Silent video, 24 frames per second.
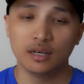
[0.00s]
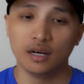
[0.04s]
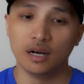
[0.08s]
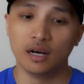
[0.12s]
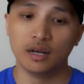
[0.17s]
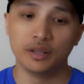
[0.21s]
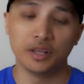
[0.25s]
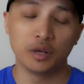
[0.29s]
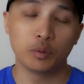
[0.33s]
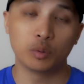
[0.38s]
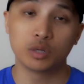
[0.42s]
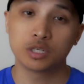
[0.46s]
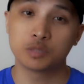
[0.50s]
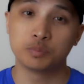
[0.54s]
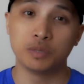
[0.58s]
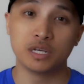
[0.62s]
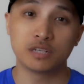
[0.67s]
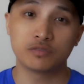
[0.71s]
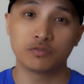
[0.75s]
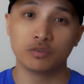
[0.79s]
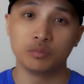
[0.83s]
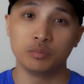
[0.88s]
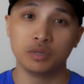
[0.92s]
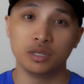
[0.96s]
Uh, that works
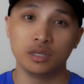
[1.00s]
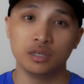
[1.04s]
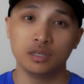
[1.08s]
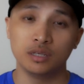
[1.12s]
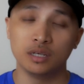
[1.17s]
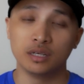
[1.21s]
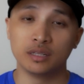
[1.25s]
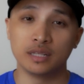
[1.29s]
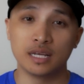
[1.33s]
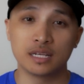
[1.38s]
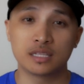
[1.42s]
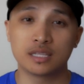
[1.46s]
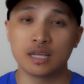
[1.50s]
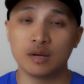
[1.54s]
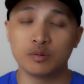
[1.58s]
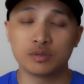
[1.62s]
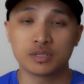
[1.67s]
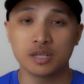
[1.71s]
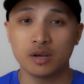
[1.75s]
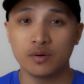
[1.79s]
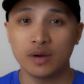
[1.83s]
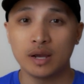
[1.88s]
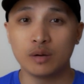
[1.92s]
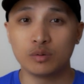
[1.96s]
best for me, and that, that
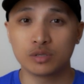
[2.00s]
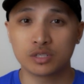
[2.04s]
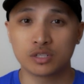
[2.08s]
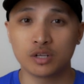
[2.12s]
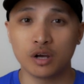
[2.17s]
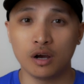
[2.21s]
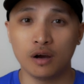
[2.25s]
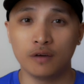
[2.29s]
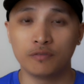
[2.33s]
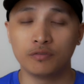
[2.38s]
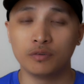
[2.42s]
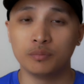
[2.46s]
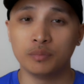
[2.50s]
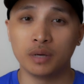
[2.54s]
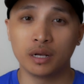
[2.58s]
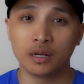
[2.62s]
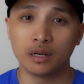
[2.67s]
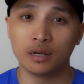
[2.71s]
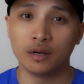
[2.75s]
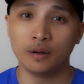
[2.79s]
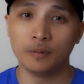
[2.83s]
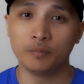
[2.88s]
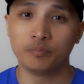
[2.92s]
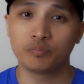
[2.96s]
was how I was taught from
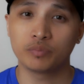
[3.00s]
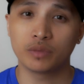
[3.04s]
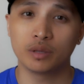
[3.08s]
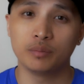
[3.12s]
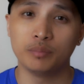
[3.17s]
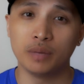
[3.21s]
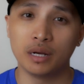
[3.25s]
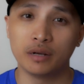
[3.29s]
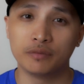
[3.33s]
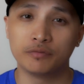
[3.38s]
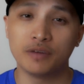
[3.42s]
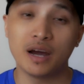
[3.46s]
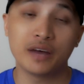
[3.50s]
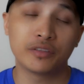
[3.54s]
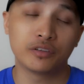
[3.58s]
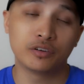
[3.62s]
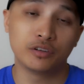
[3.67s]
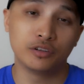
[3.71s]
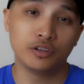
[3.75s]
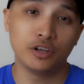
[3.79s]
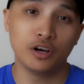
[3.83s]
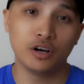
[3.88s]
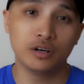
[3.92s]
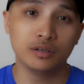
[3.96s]
my, um, my
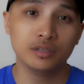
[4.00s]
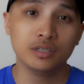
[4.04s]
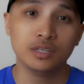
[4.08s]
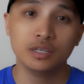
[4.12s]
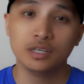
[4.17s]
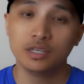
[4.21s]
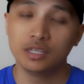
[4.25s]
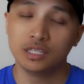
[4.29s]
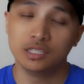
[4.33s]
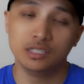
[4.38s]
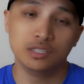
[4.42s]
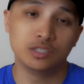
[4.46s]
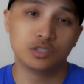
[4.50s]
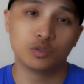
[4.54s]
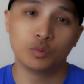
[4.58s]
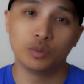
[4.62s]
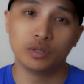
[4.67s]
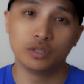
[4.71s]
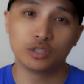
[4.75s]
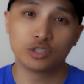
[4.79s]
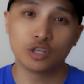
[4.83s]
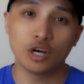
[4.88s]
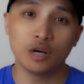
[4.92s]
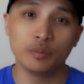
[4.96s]
father-in-law. He's the
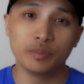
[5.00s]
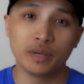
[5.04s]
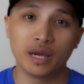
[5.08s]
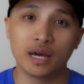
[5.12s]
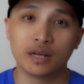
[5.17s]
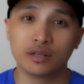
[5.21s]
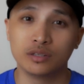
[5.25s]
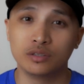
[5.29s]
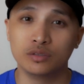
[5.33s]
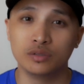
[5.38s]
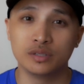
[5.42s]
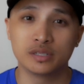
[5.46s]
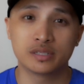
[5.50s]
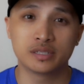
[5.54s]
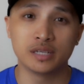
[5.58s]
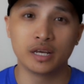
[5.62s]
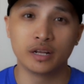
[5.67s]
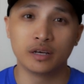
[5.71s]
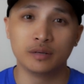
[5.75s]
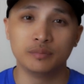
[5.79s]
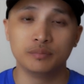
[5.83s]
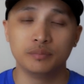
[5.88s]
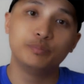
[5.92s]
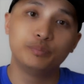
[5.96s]
one that taught me how to do the
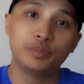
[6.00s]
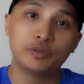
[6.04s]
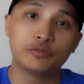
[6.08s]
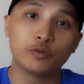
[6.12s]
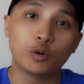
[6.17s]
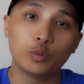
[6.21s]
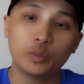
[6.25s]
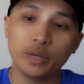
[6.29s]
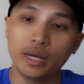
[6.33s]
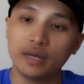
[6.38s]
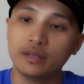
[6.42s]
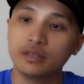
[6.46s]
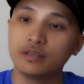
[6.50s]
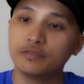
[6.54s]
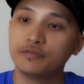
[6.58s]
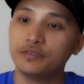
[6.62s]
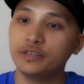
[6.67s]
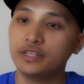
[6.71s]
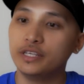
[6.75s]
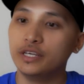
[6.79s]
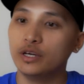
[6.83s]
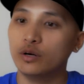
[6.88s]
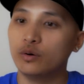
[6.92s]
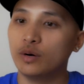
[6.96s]
setup. Before we end the
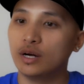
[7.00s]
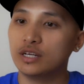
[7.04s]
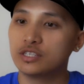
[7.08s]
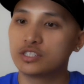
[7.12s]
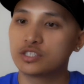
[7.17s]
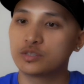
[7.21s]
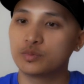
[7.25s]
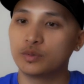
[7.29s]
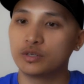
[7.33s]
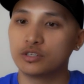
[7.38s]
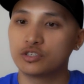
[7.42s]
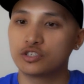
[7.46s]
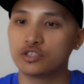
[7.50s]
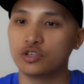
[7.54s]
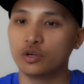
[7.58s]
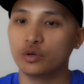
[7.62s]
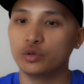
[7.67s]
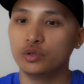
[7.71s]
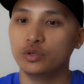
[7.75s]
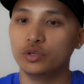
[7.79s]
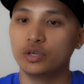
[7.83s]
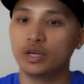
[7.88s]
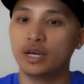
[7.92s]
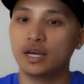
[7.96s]
video, I just want to show
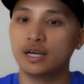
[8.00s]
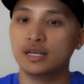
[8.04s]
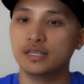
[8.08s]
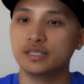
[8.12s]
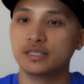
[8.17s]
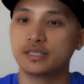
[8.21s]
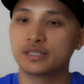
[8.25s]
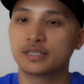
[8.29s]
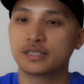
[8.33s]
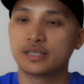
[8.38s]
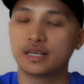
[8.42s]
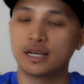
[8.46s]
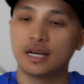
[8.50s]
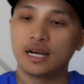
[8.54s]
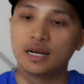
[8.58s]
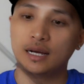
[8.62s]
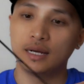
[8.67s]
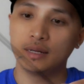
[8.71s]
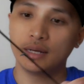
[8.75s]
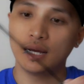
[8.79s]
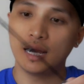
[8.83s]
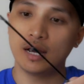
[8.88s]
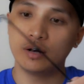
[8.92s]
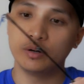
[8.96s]
you guys
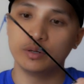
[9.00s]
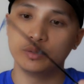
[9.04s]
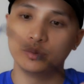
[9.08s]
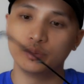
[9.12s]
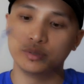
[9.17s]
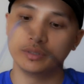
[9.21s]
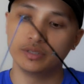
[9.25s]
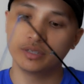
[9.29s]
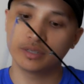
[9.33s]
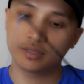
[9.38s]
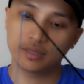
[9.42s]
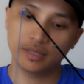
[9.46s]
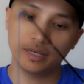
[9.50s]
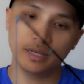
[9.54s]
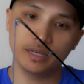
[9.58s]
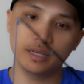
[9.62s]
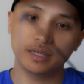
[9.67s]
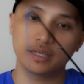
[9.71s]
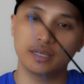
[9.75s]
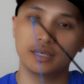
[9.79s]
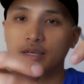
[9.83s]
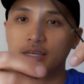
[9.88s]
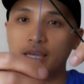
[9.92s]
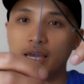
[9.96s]
how it will look like.